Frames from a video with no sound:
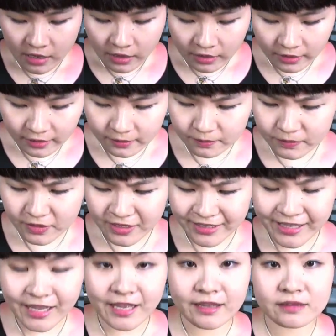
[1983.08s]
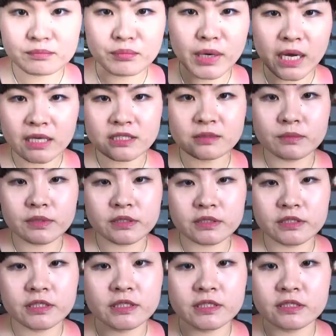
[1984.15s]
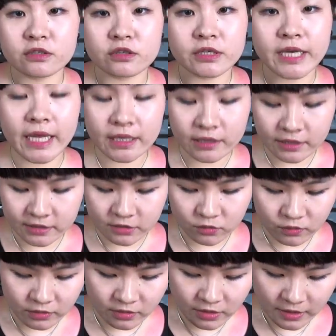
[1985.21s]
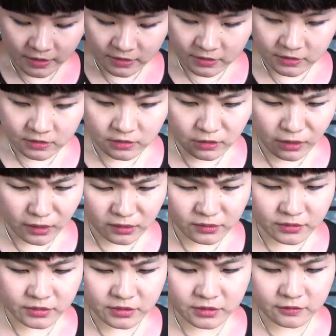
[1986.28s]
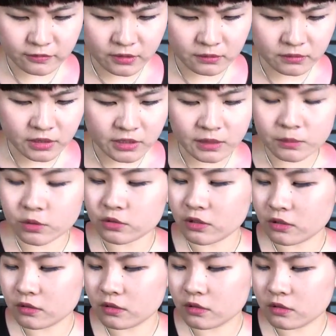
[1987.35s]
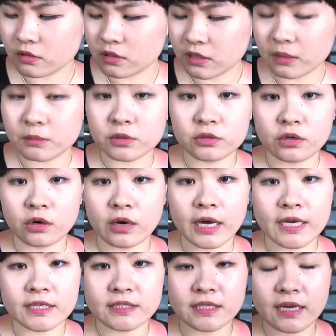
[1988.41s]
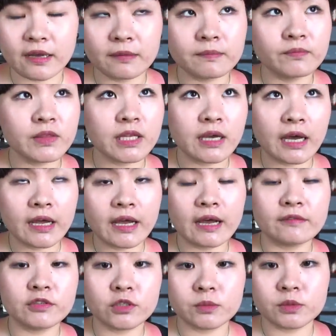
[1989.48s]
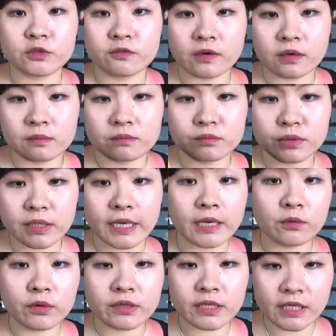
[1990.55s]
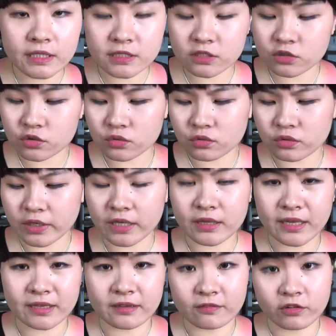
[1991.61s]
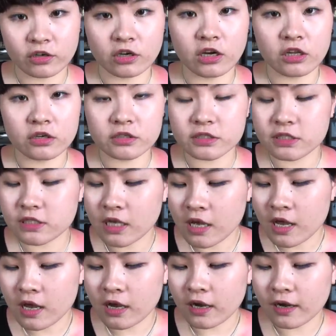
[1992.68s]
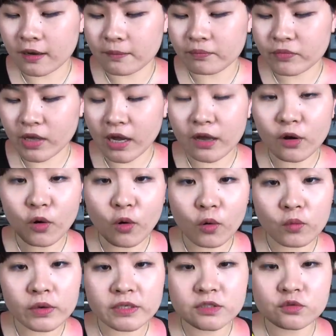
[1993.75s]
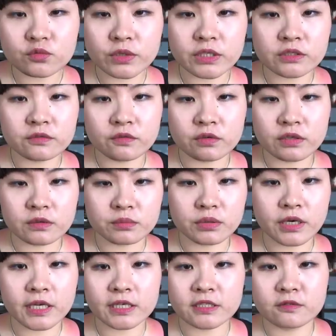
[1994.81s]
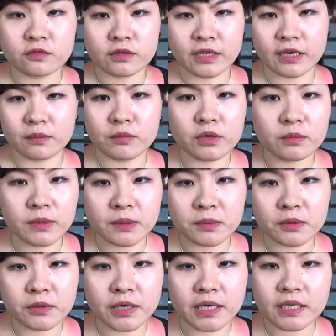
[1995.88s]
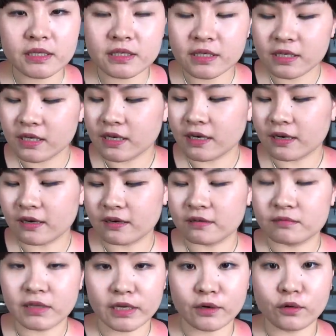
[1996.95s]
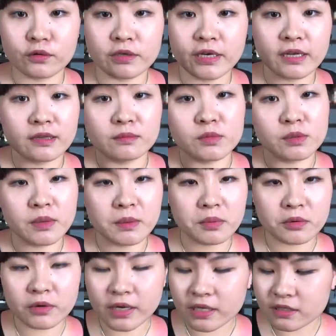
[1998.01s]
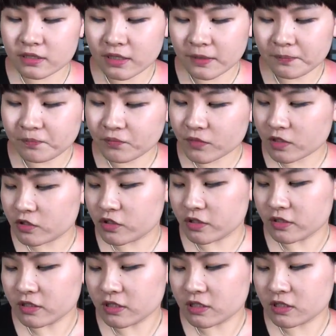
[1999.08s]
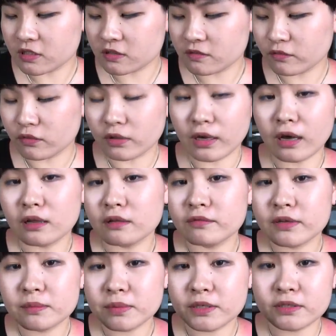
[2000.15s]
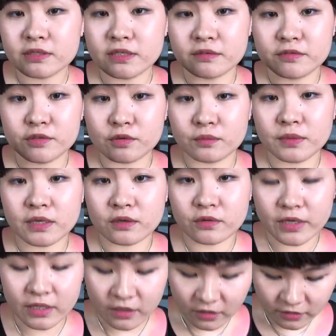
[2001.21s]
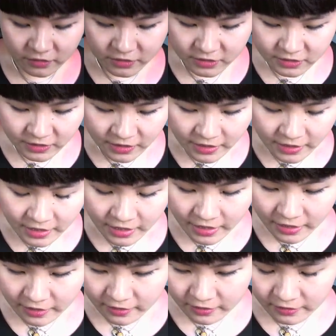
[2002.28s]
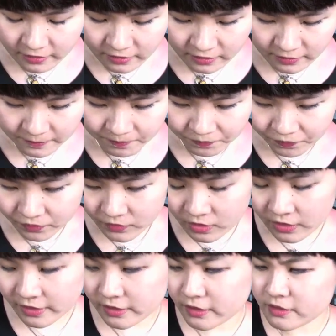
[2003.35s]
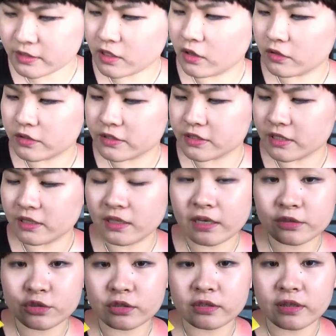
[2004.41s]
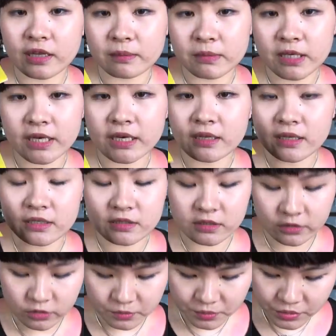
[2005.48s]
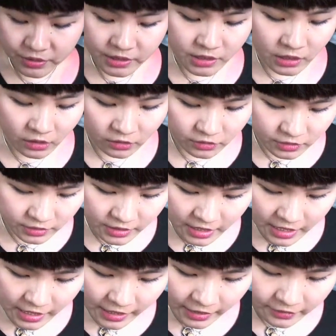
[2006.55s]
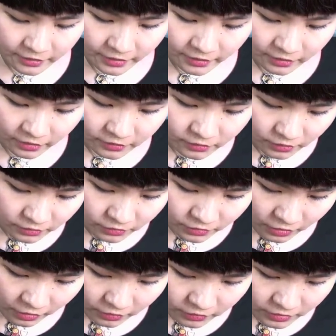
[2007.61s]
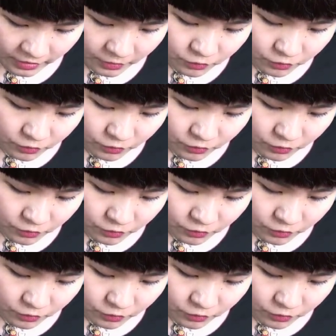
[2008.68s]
Um, again, possibilities are endless with these colors from Glamour Doll, Glamour Doll Eyes. I'm I have so much fun playing with these to create like different colors. Um, I always reach for their products for like Mermaid Parade, um, like Coney Island Mermaid Parade, just for the hell of it, because they have so many great colors. And um, like this color is Electric Lemonade. It's such a pretty color. And then another color I